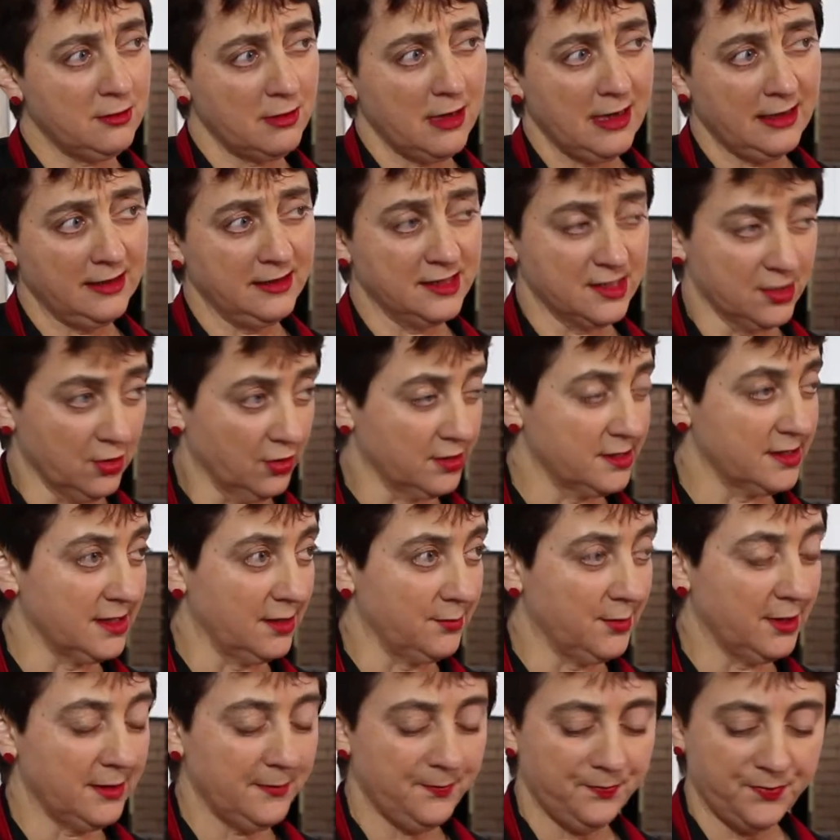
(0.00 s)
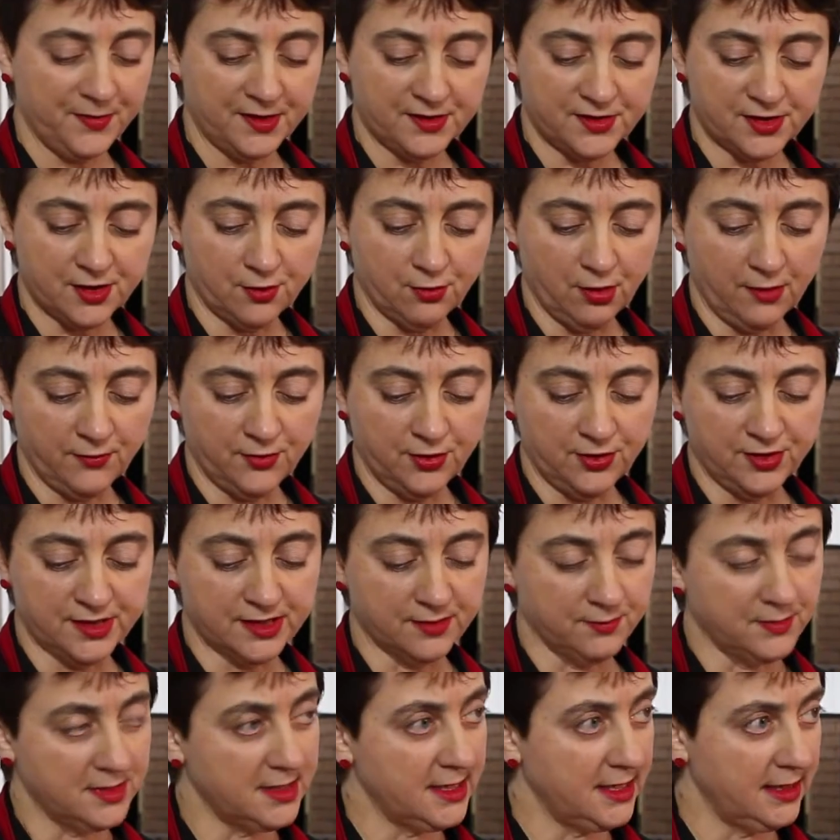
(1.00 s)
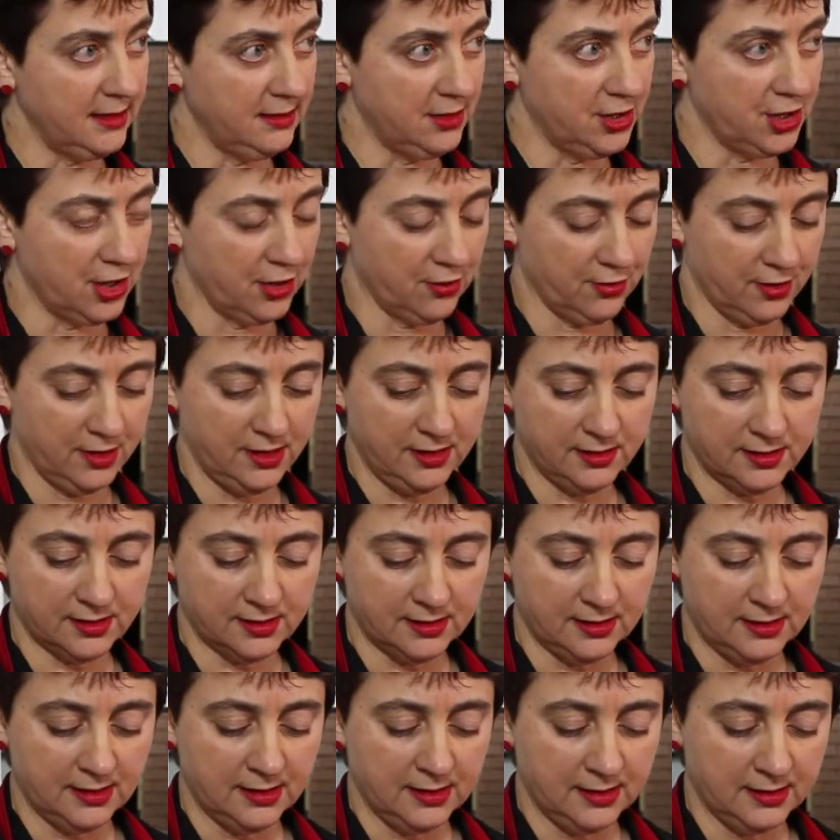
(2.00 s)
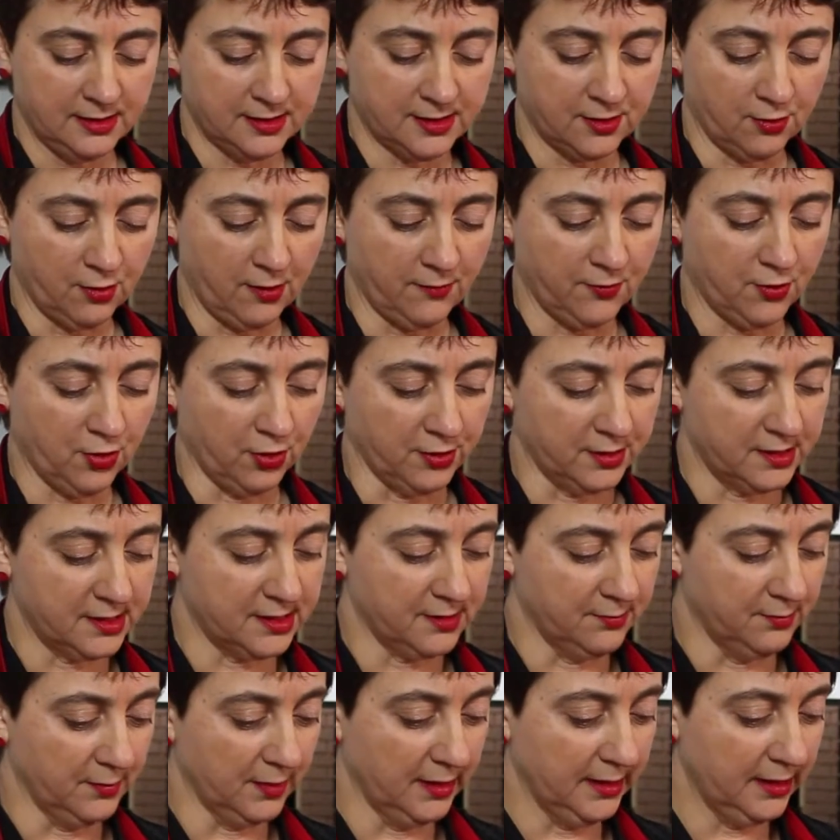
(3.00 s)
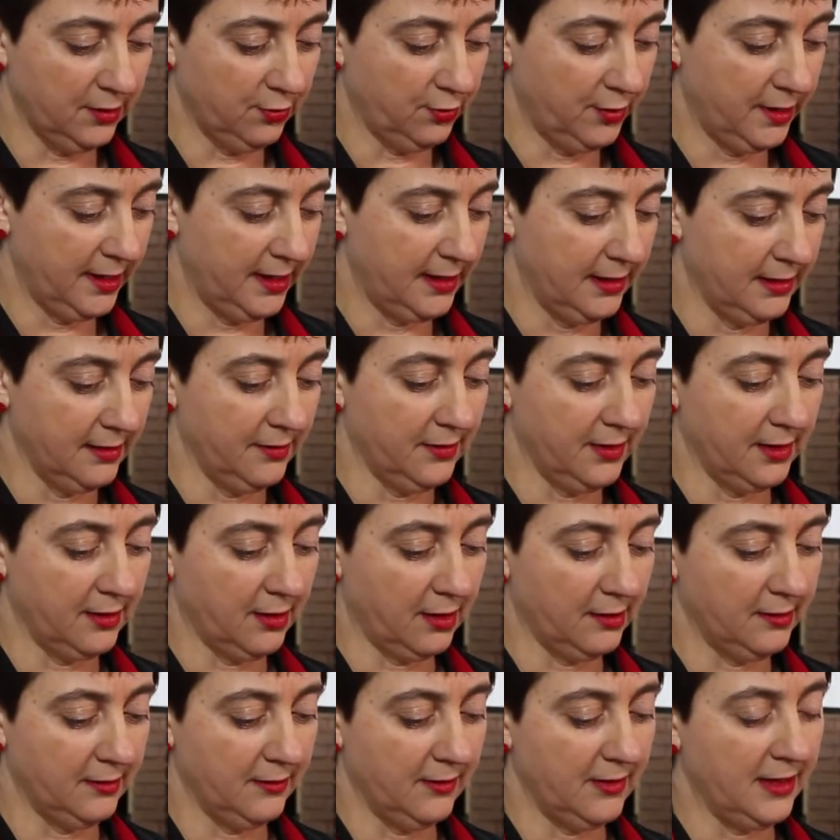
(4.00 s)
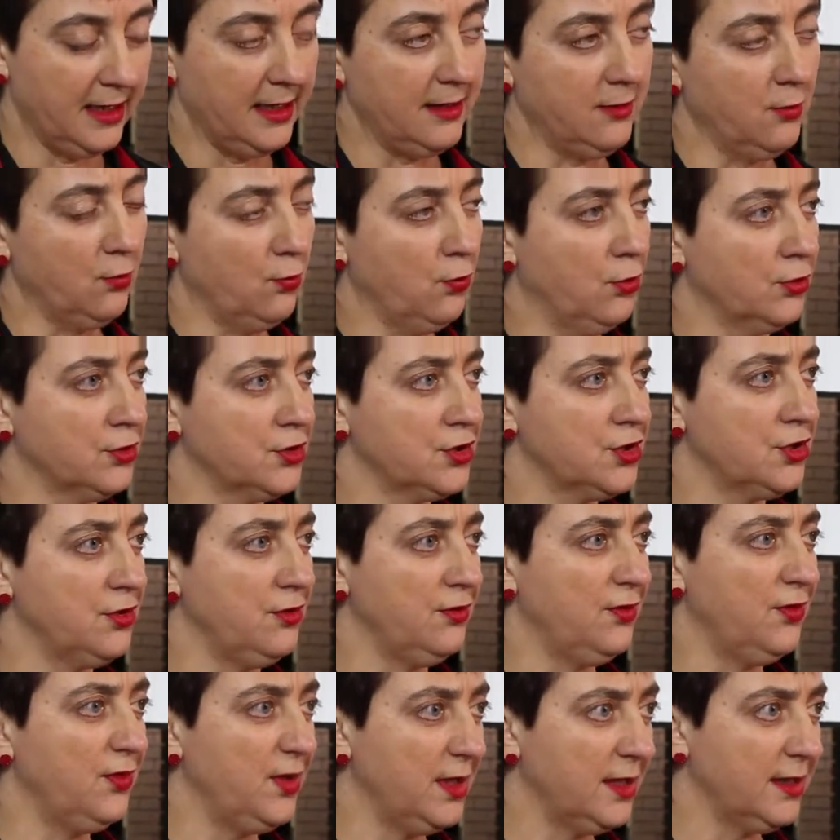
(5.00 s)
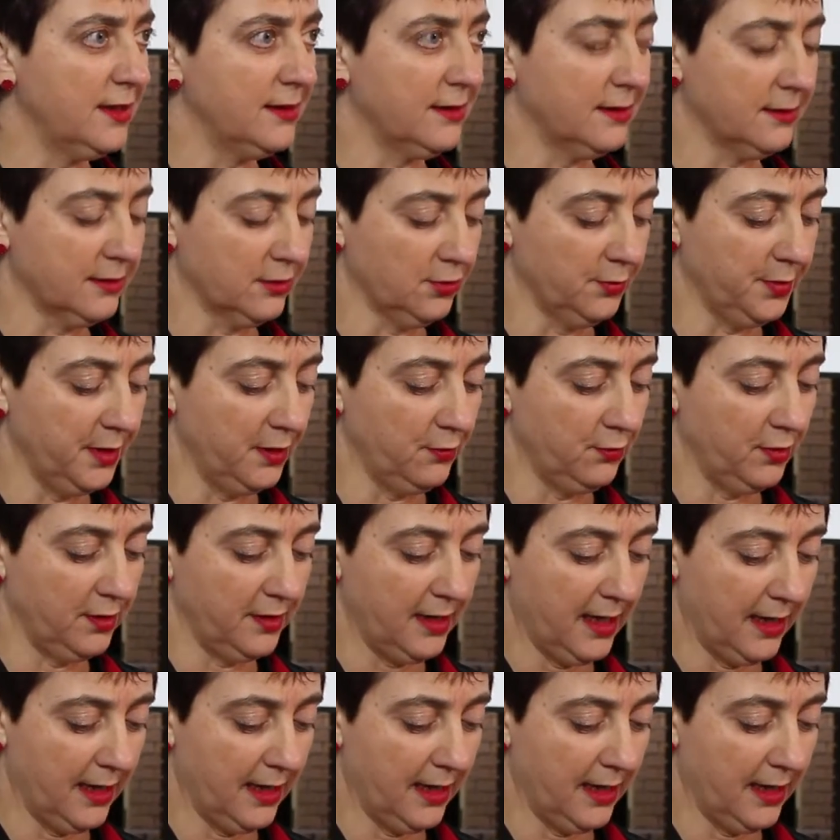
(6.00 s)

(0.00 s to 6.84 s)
It's not summer, so I've used some tin cherries. So I've got some liquid here that I then want to thicken a little bit with